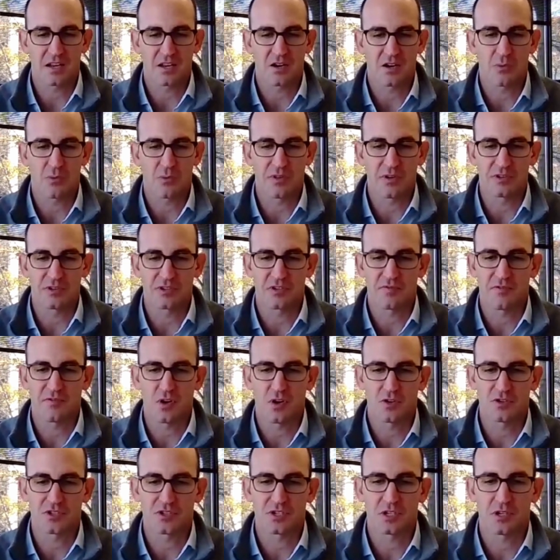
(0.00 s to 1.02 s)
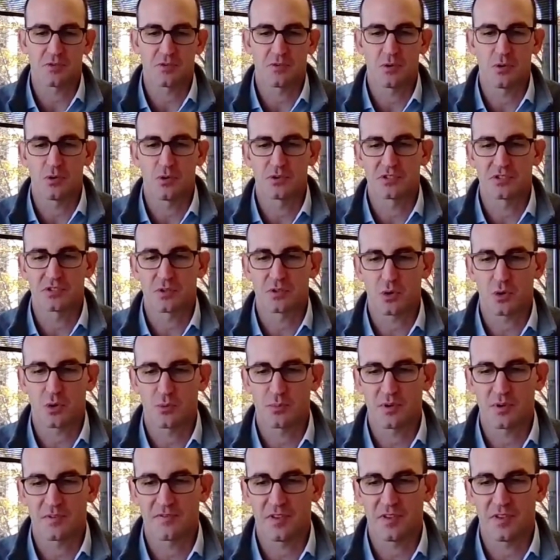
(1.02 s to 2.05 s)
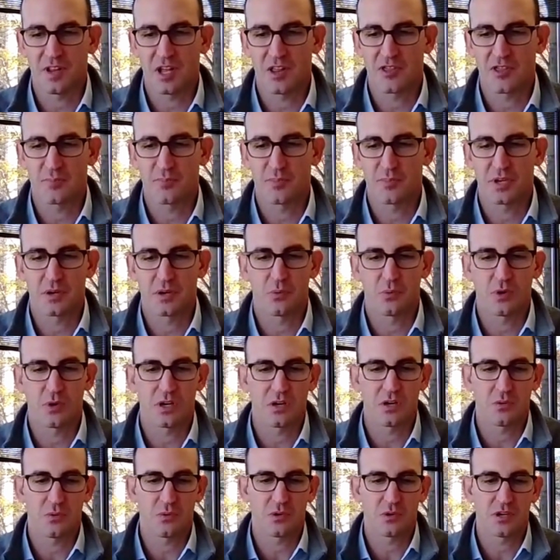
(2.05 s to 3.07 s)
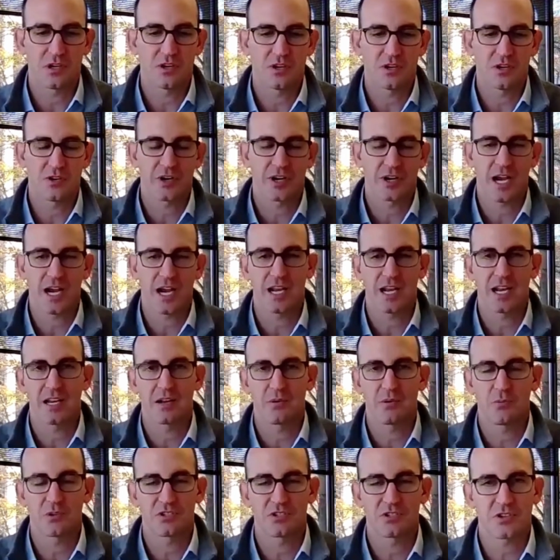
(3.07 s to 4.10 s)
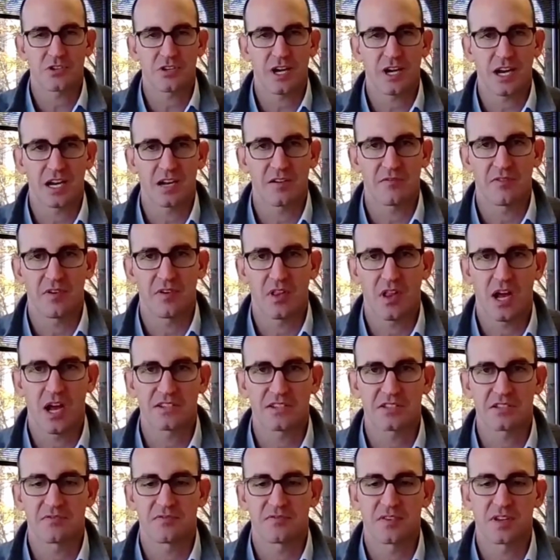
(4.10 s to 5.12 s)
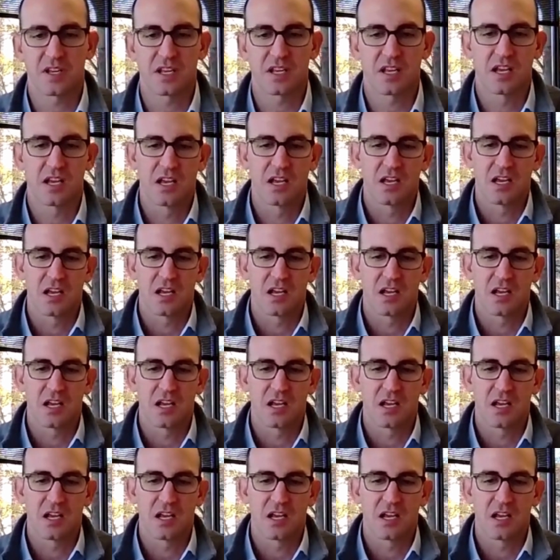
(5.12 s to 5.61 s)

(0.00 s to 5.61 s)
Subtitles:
Whether it's the volunteer roles, the corporate philanthropy, what's your guiding philosophy